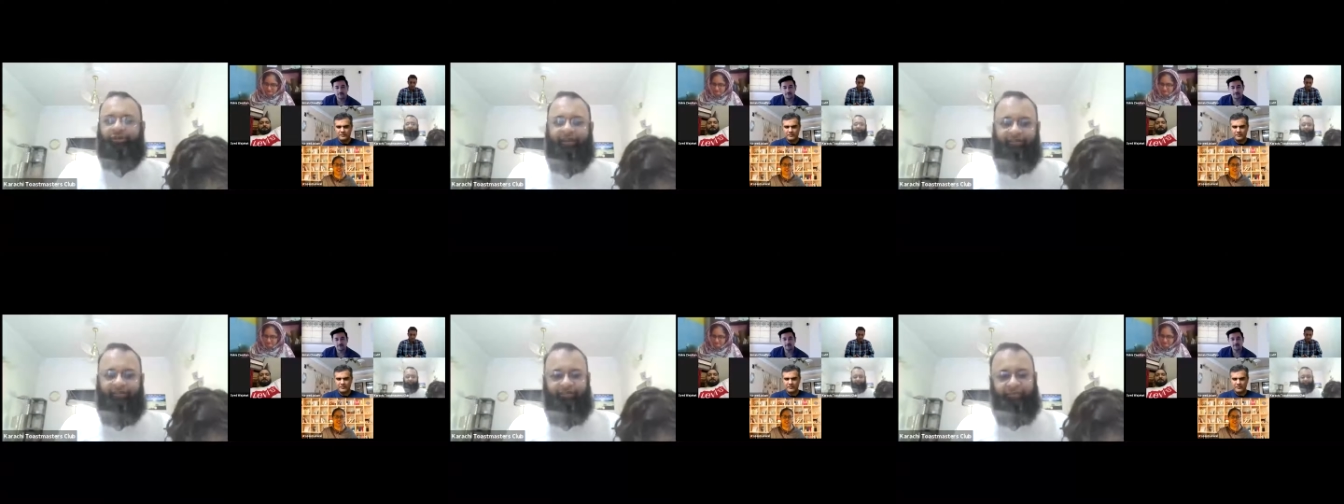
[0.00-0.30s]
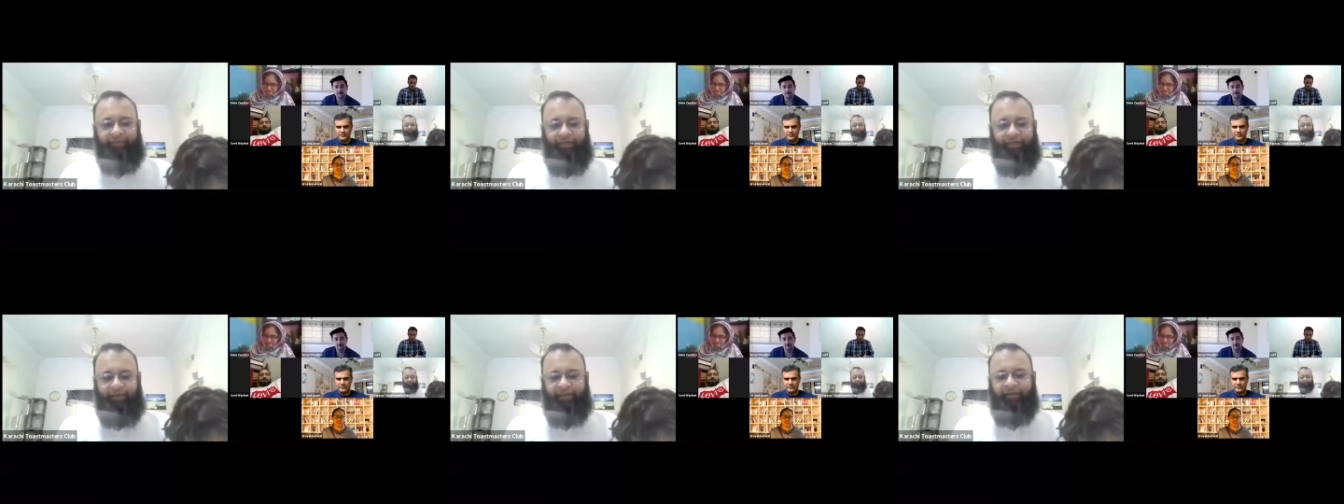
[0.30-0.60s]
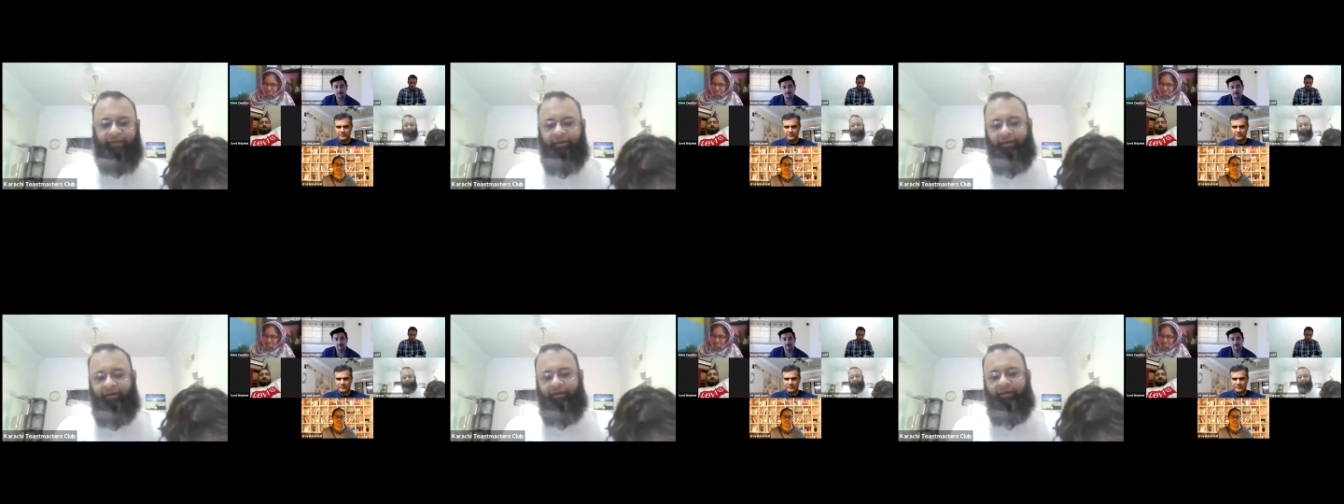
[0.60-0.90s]
speak?
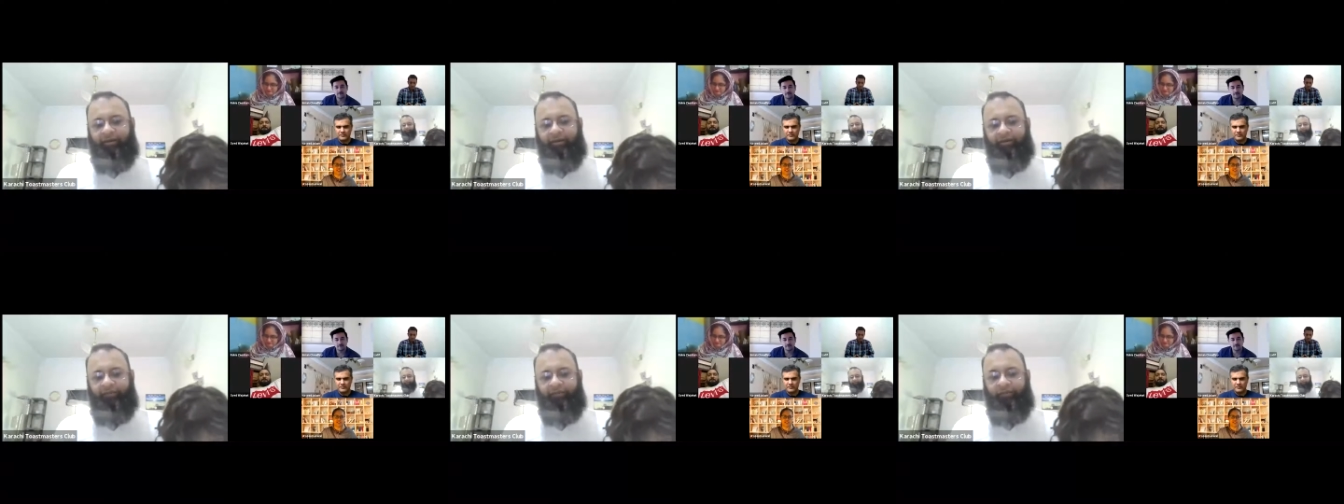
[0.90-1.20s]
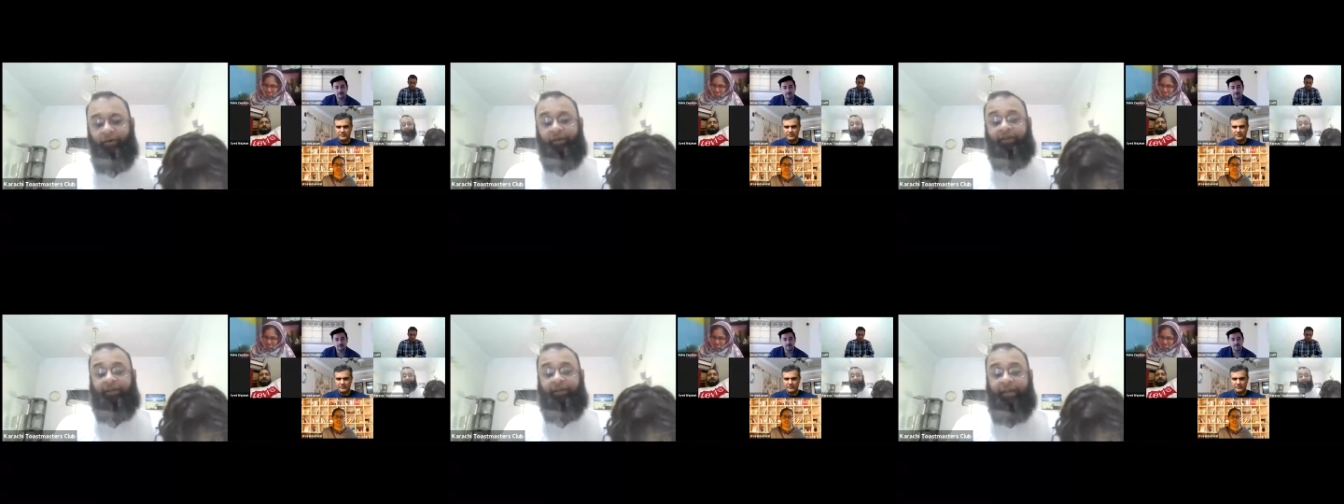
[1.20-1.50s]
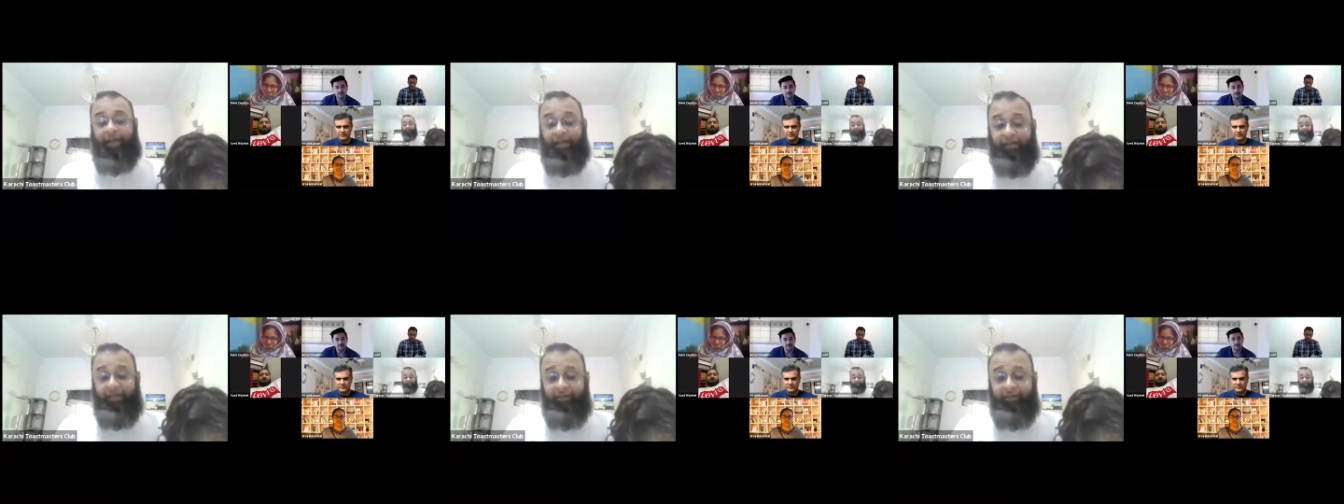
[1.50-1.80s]
What
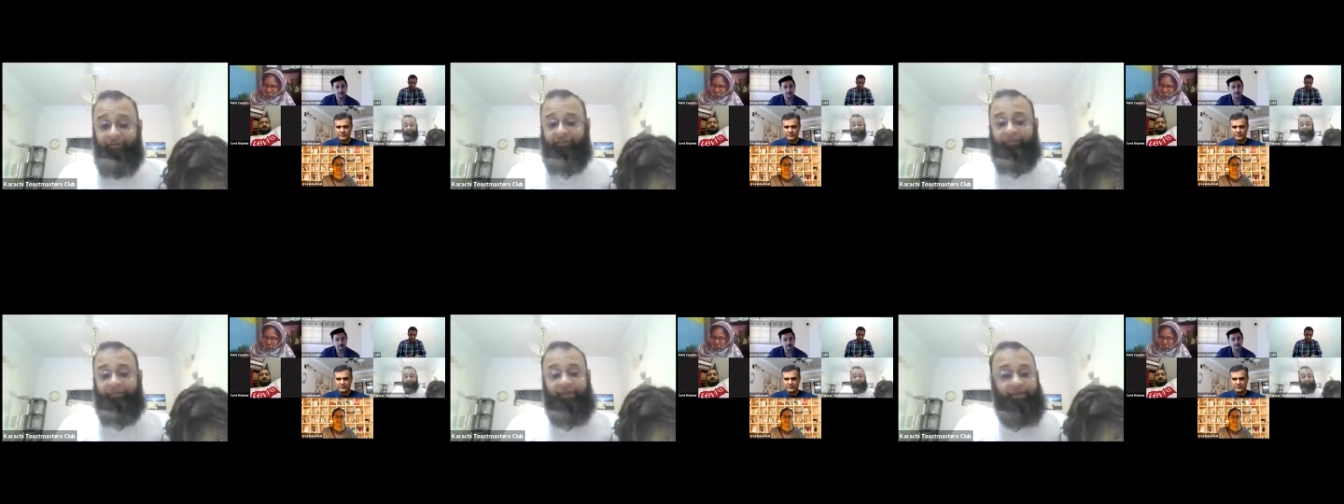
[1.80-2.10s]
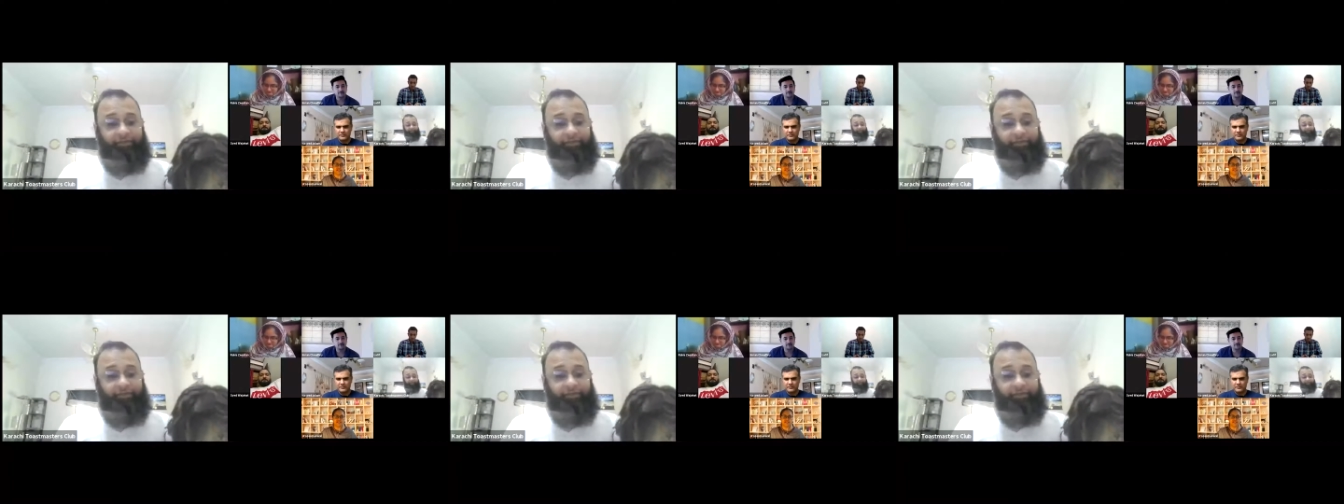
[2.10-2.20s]
kind of speech